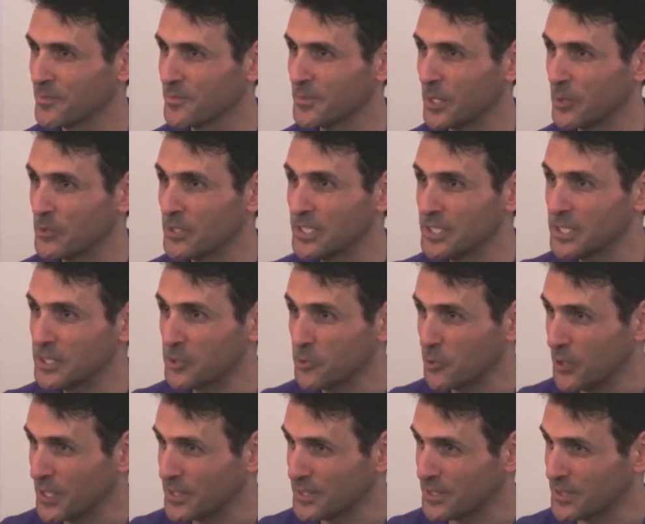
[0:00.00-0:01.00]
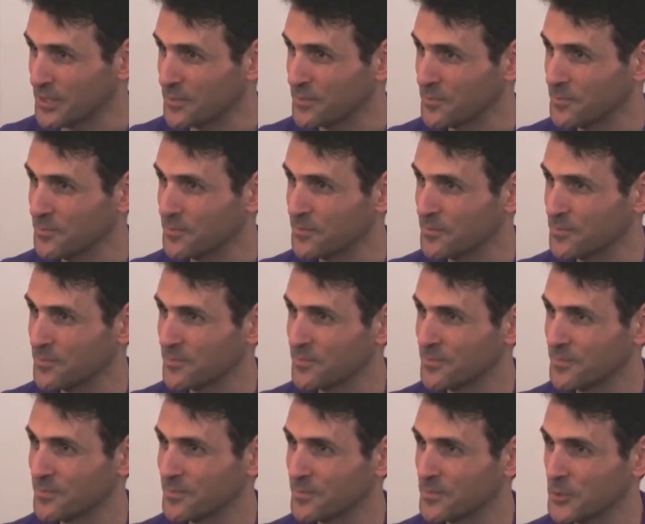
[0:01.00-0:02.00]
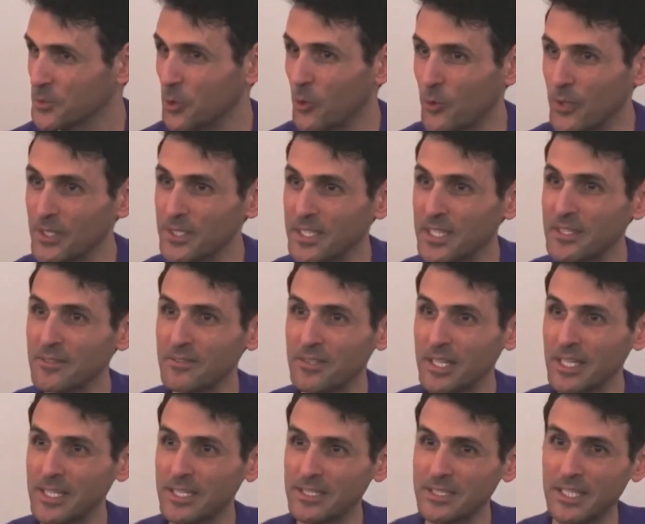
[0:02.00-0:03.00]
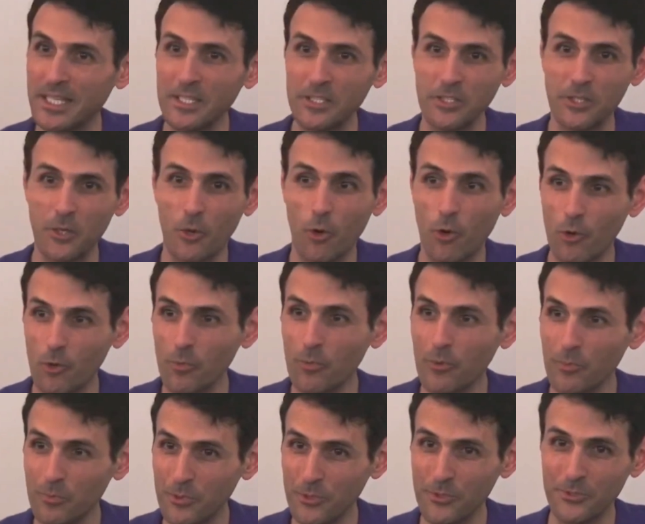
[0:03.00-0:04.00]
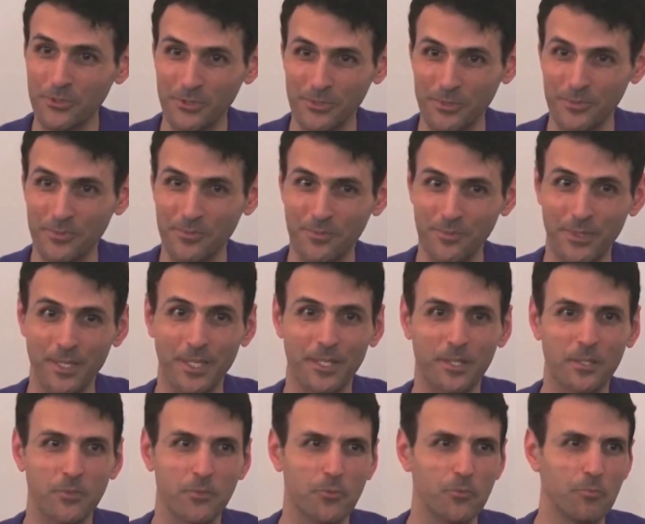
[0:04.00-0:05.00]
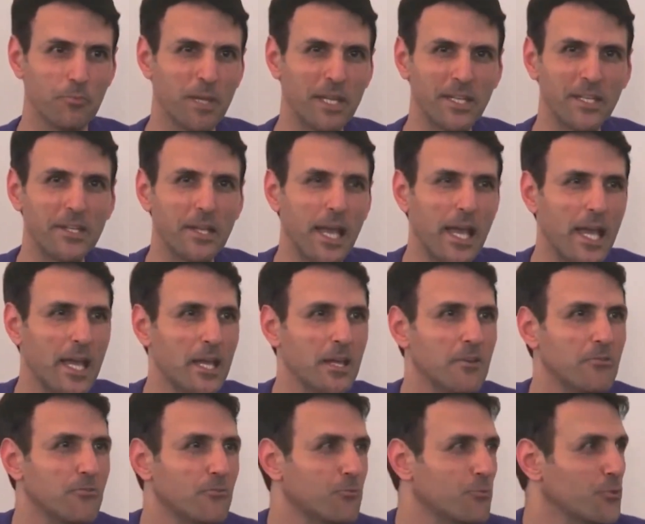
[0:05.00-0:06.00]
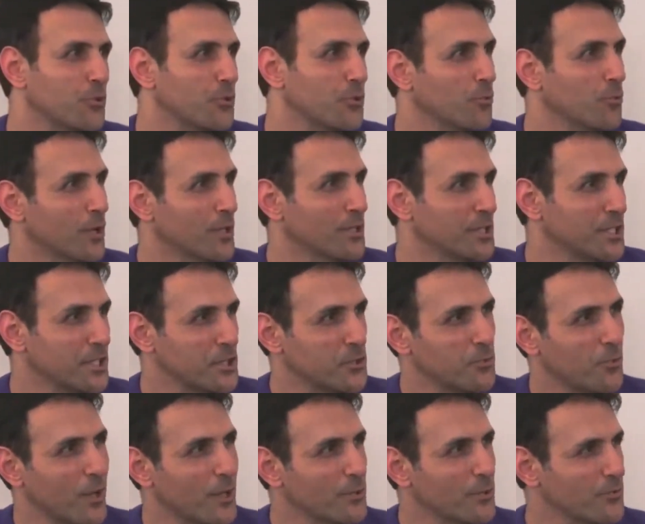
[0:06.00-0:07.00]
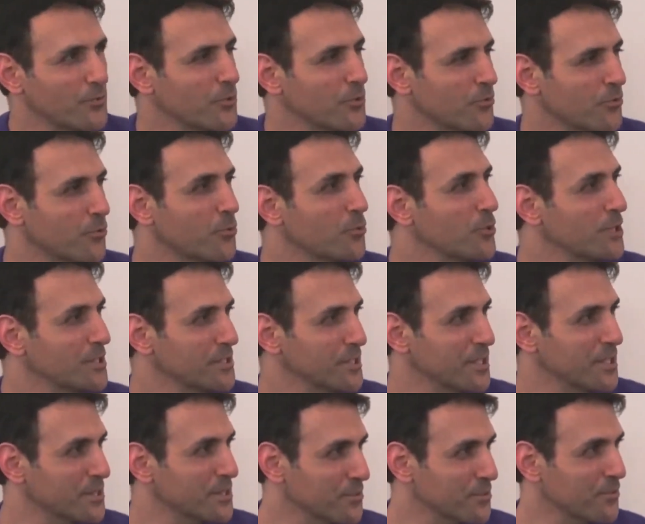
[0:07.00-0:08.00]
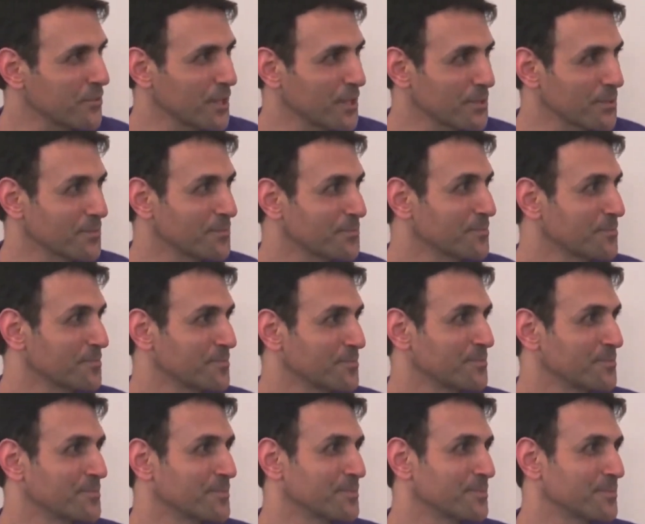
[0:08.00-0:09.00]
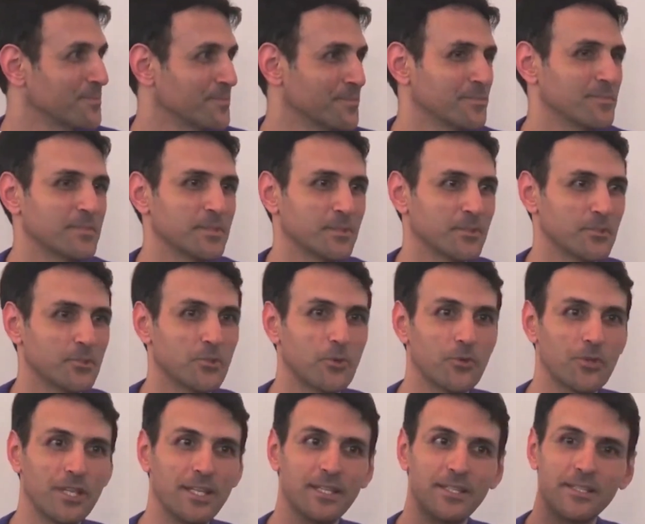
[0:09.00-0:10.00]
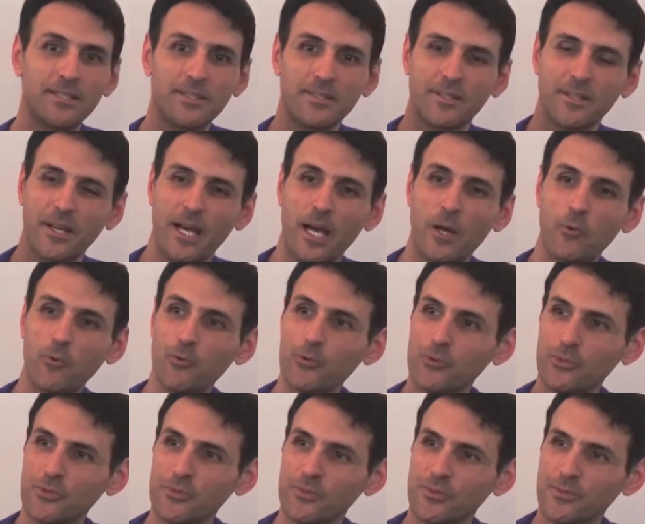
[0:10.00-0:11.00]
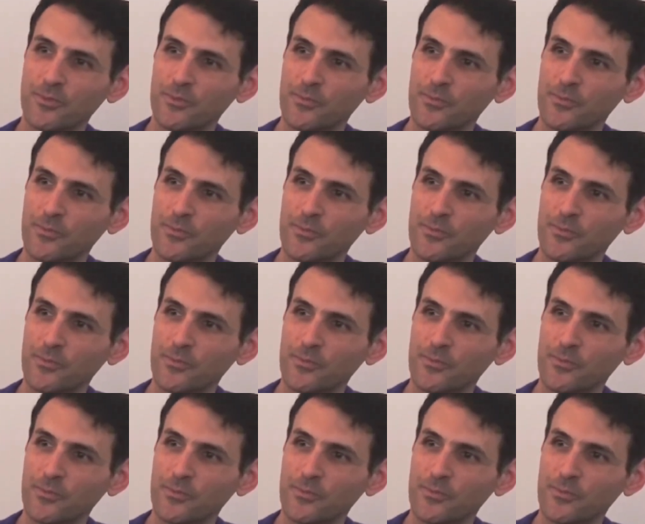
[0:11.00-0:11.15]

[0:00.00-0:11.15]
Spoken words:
Now this is crazy. No one can take such a horrible burden, like making everyone, each one of you fully satisfied. So then I would